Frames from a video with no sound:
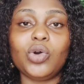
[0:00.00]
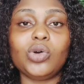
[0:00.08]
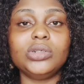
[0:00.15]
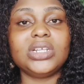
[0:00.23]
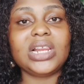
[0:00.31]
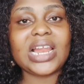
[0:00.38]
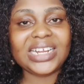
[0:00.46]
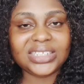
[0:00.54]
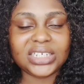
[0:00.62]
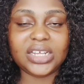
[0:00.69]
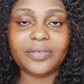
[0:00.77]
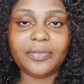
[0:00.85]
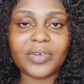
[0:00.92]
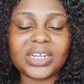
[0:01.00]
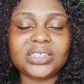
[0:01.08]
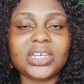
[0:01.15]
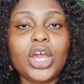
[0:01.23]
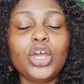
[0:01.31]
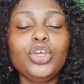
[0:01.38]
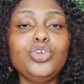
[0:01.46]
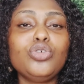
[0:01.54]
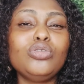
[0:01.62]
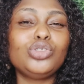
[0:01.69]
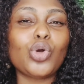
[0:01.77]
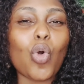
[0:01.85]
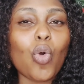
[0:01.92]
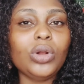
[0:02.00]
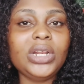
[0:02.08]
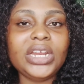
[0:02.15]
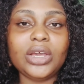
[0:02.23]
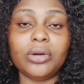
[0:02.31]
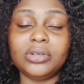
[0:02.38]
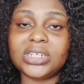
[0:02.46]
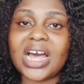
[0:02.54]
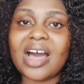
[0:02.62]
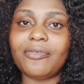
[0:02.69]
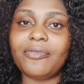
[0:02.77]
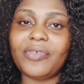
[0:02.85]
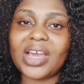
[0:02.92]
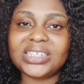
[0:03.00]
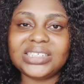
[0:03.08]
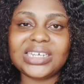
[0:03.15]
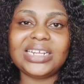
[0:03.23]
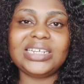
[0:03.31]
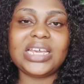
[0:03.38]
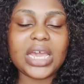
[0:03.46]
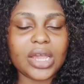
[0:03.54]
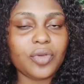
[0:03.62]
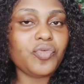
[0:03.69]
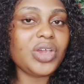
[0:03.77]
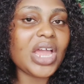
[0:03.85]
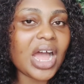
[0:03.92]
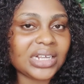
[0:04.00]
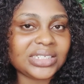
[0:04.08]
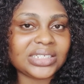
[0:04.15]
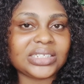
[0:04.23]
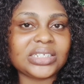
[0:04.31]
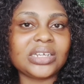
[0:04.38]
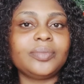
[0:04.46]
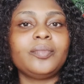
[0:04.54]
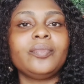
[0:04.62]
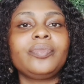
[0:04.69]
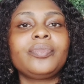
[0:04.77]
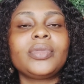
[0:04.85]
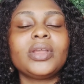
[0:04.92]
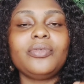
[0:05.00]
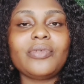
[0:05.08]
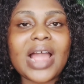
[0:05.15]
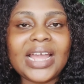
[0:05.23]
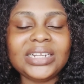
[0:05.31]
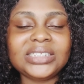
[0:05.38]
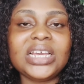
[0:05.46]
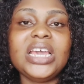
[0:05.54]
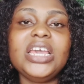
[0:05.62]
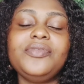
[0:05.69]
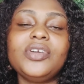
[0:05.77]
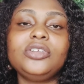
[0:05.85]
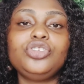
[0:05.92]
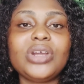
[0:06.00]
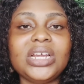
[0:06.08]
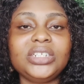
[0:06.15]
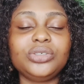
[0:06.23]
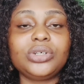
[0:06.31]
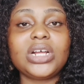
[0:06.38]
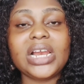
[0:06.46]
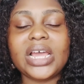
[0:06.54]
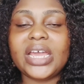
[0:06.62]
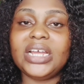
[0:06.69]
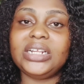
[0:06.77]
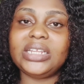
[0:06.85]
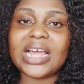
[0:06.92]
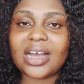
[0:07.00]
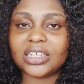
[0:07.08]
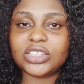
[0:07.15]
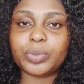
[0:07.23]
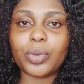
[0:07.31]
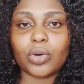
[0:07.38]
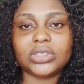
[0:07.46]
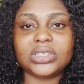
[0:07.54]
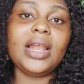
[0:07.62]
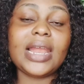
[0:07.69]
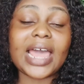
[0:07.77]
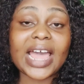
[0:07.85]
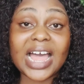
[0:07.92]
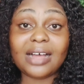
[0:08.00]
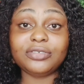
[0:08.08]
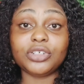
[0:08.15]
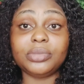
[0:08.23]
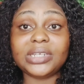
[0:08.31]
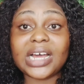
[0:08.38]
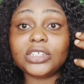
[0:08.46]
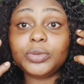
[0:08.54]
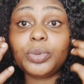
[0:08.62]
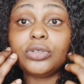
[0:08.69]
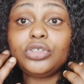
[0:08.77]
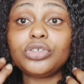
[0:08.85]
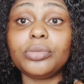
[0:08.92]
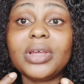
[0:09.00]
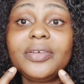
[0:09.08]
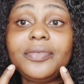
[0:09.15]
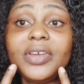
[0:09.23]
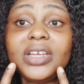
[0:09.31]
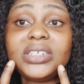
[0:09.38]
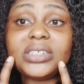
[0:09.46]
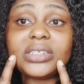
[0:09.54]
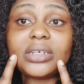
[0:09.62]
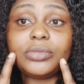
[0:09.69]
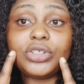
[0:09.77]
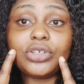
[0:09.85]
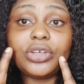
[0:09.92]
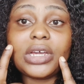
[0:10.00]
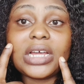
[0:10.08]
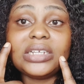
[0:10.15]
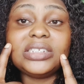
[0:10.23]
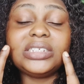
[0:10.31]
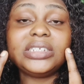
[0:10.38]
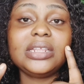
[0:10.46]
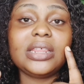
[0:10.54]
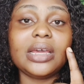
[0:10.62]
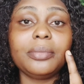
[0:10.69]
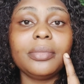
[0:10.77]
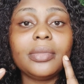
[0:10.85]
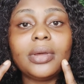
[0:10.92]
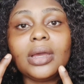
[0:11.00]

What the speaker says: or the lightening effect. Use only on the affected areas, right? If you're trying to clear a dark spot, like I have some dark spots on my face, I'm sure you can see them.